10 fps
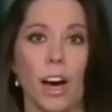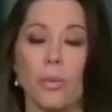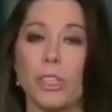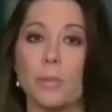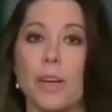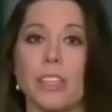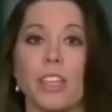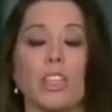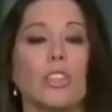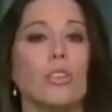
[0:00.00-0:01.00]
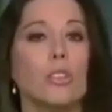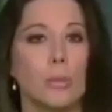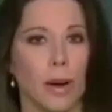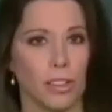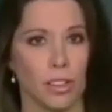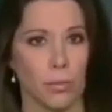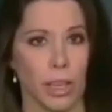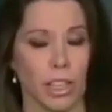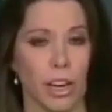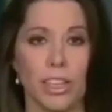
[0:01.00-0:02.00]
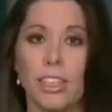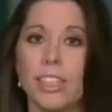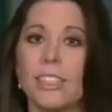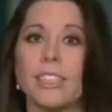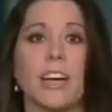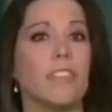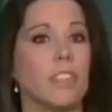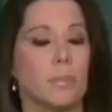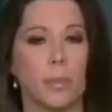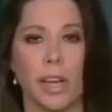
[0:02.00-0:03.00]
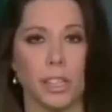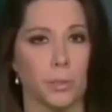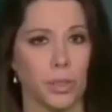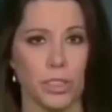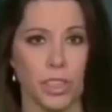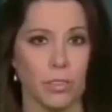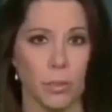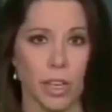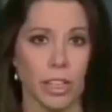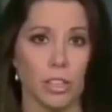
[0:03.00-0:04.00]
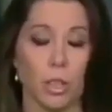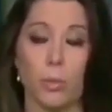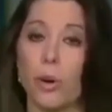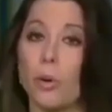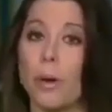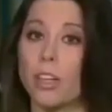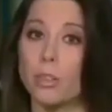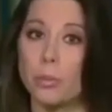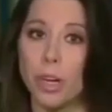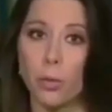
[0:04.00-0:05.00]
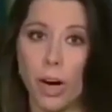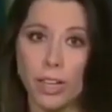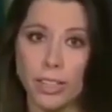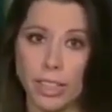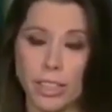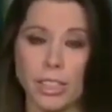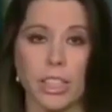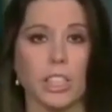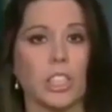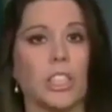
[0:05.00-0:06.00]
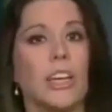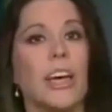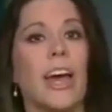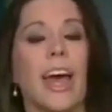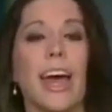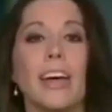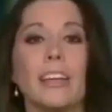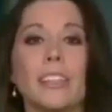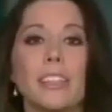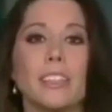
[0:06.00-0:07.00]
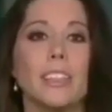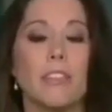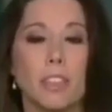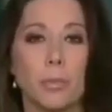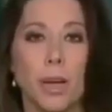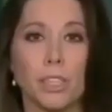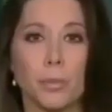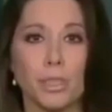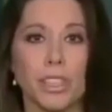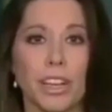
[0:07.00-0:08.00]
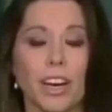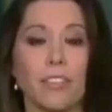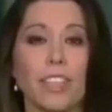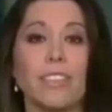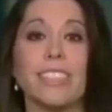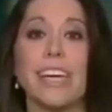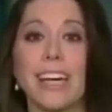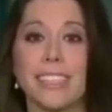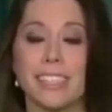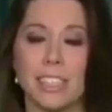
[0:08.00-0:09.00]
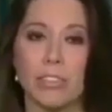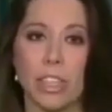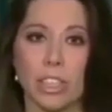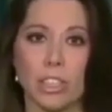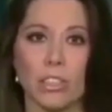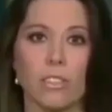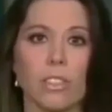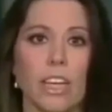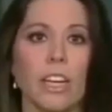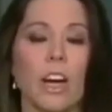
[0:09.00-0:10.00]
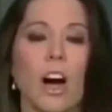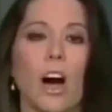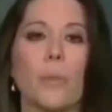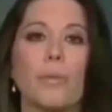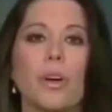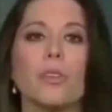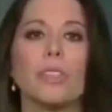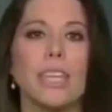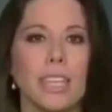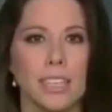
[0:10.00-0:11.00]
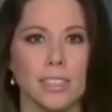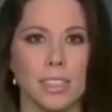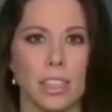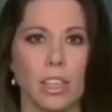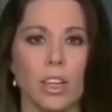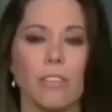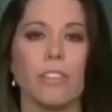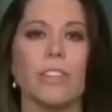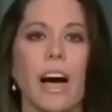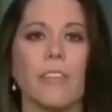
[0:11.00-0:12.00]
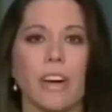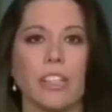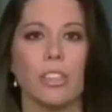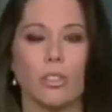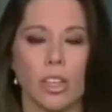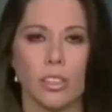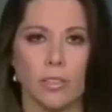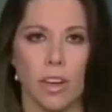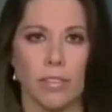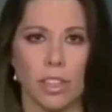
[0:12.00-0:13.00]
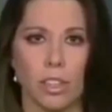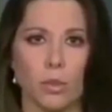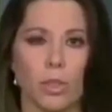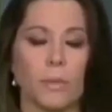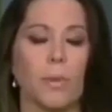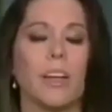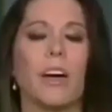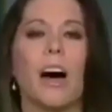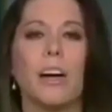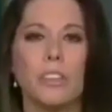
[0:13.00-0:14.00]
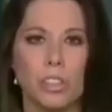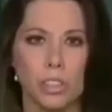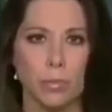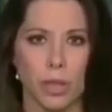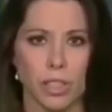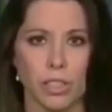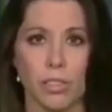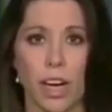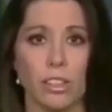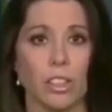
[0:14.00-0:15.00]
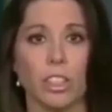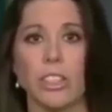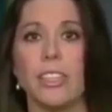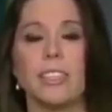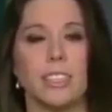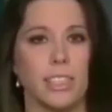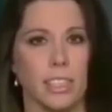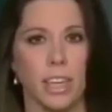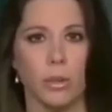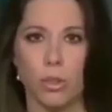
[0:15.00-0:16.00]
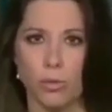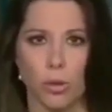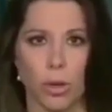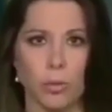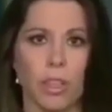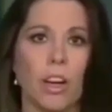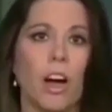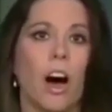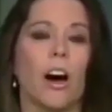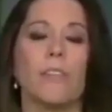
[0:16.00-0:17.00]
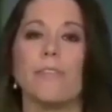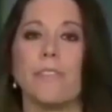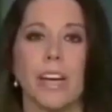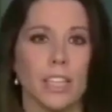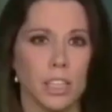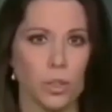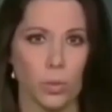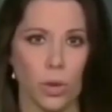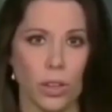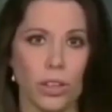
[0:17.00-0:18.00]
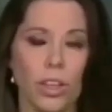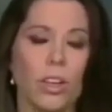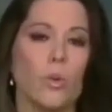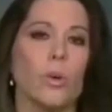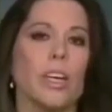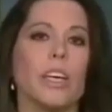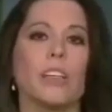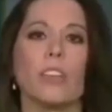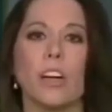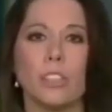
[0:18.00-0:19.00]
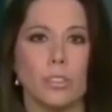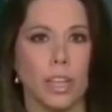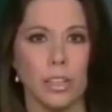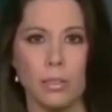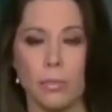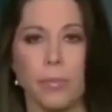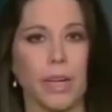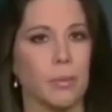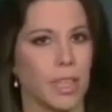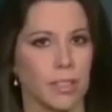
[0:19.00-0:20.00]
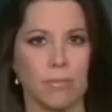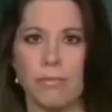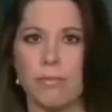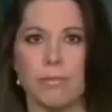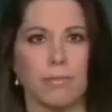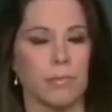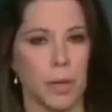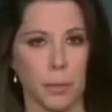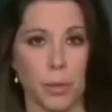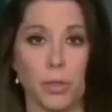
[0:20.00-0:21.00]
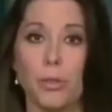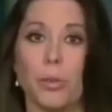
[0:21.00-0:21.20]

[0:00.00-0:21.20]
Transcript: We spend huge amounts of money on it. 70+% of Americans are pro-medical marijuana legalization, and 70+% of even Texans in a very conservative state are pro-leniency for nonviolent drug offenders. We spend hundreds of billions of dollars since the DEA was formed on fighting this war. We incarcerate many people.